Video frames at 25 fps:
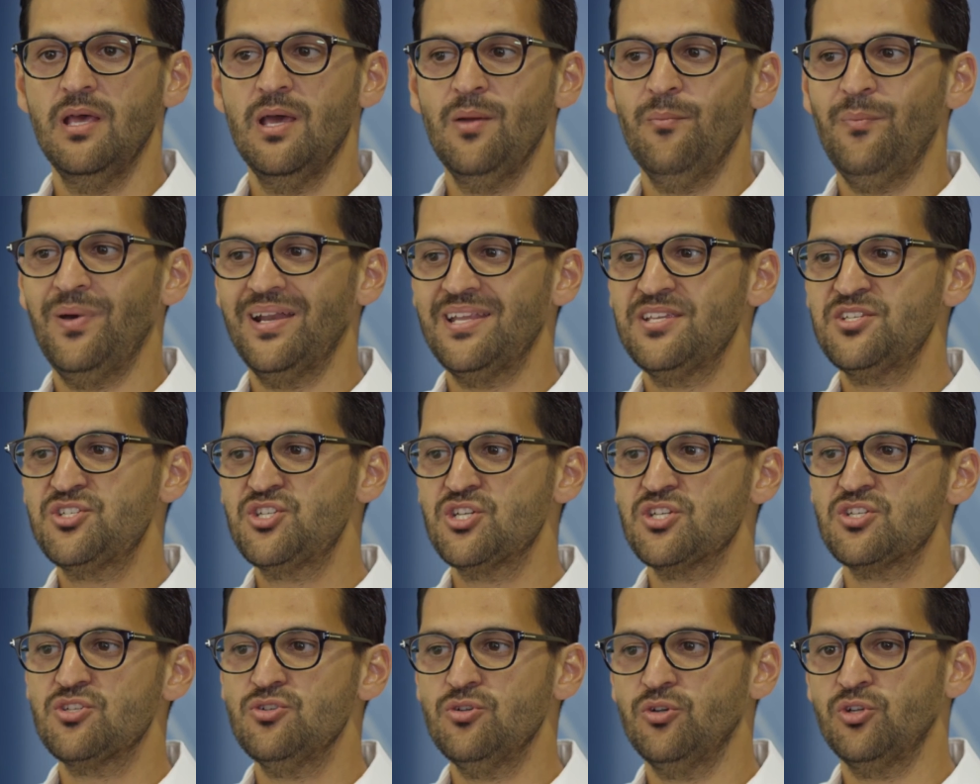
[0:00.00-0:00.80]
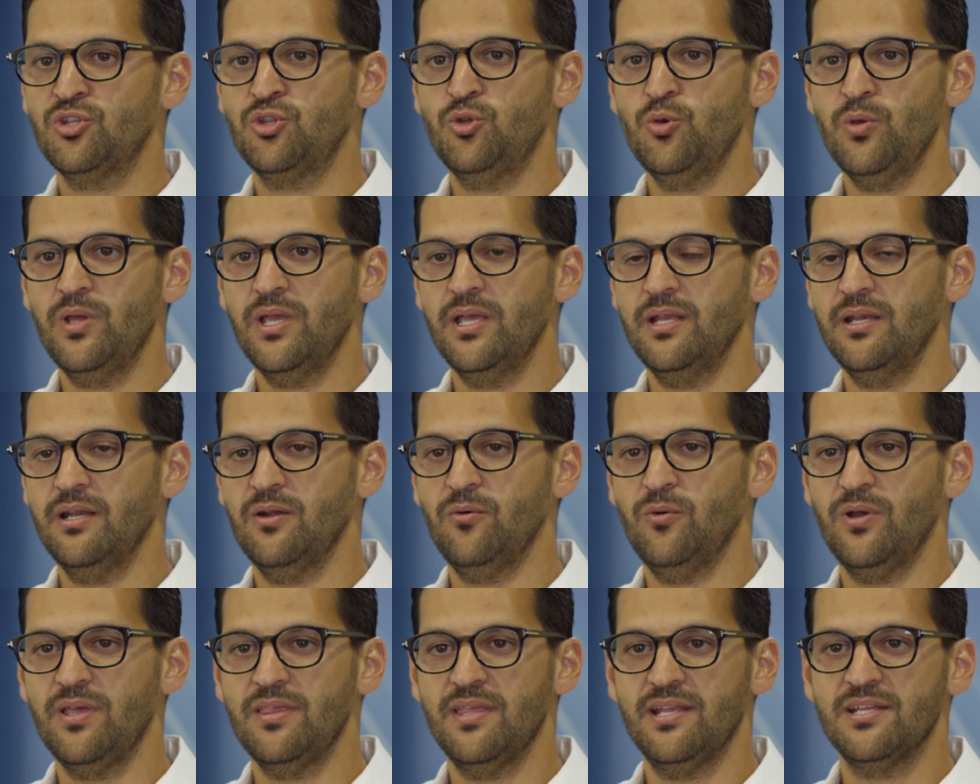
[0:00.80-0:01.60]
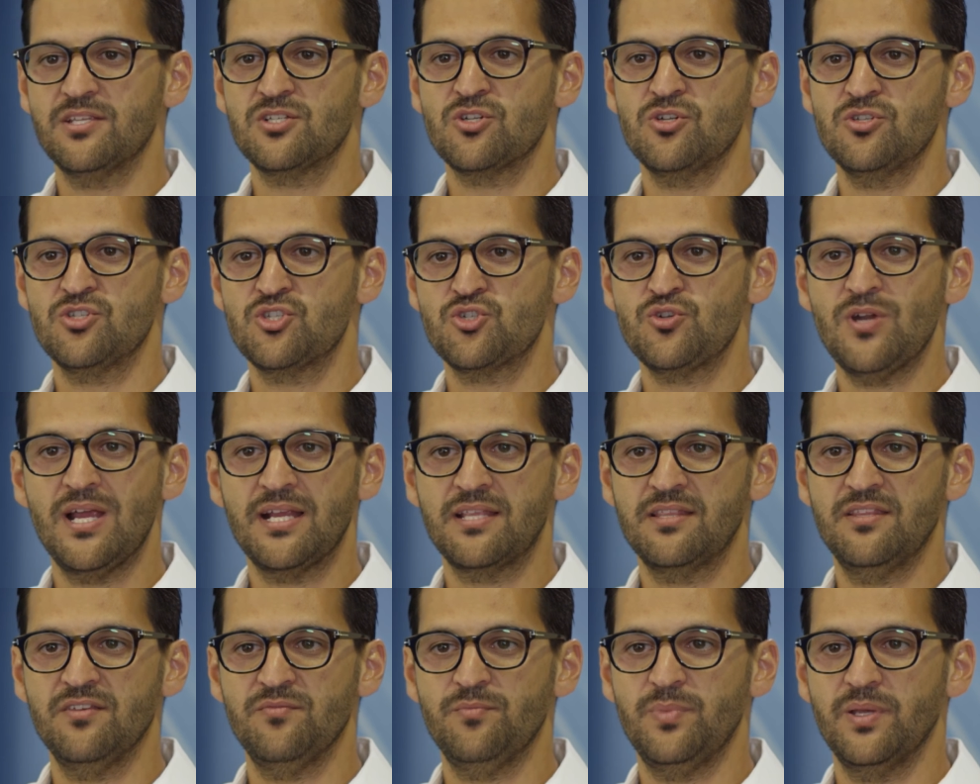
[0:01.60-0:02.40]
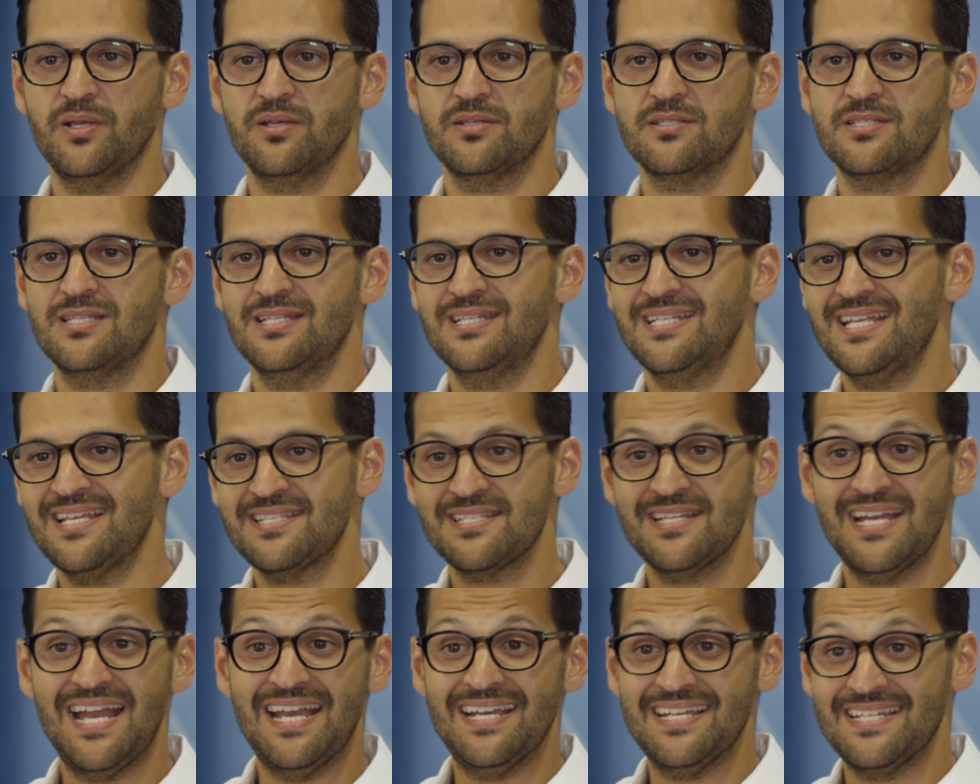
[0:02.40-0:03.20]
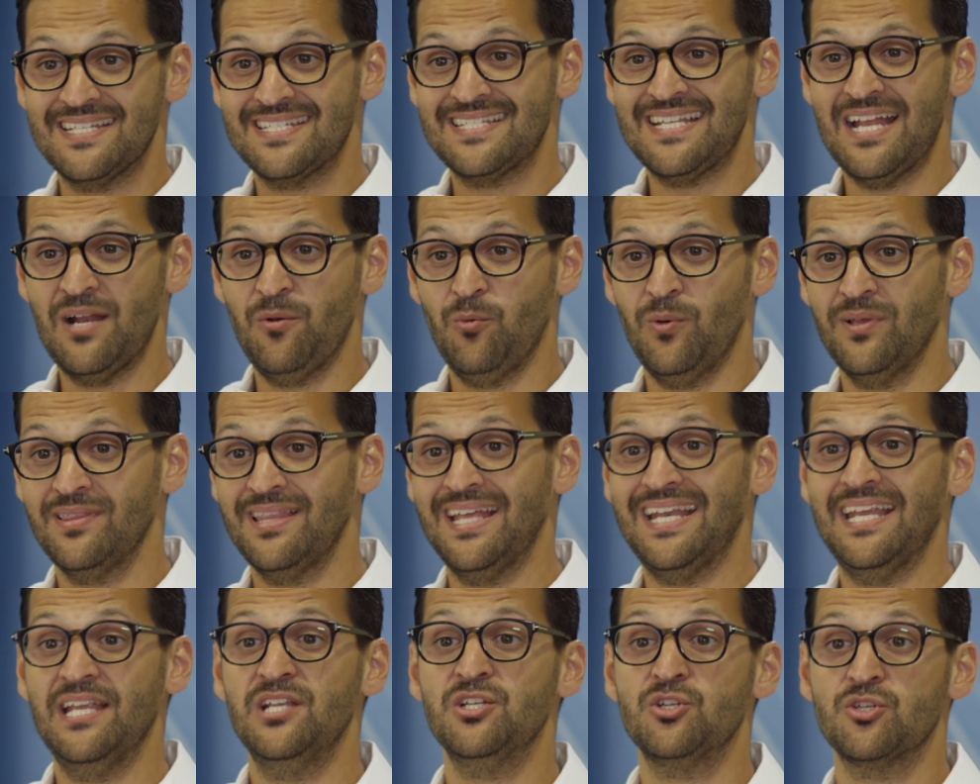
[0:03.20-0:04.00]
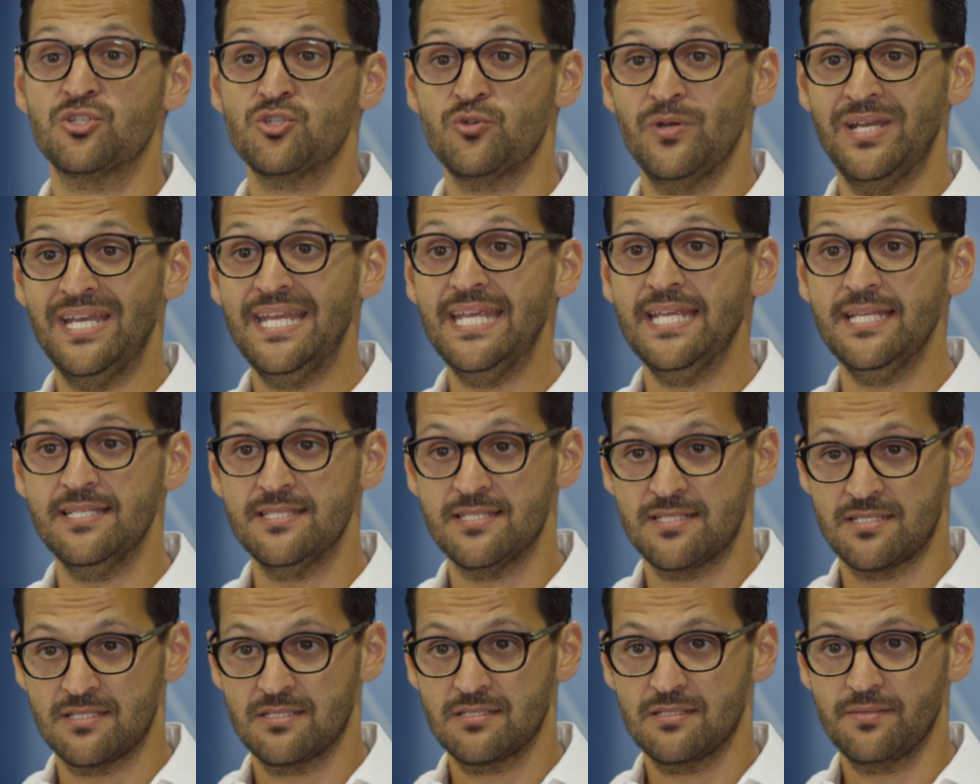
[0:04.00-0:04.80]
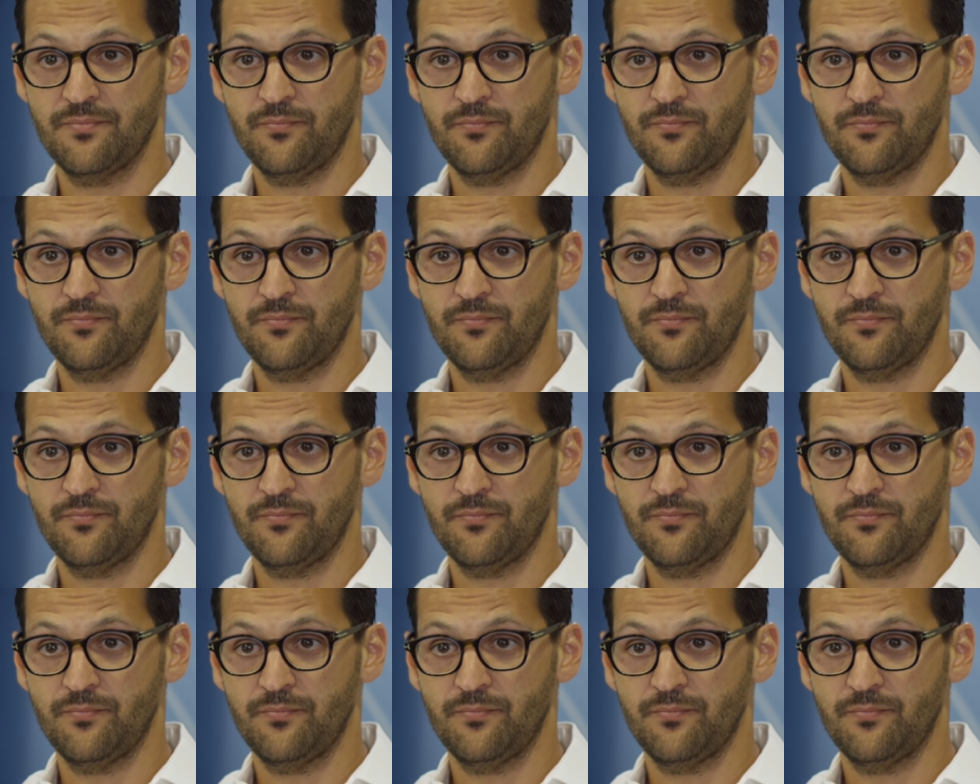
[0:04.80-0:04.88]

but it's just not doing it in a way that is constructive because it doesn't understand what that industry needs,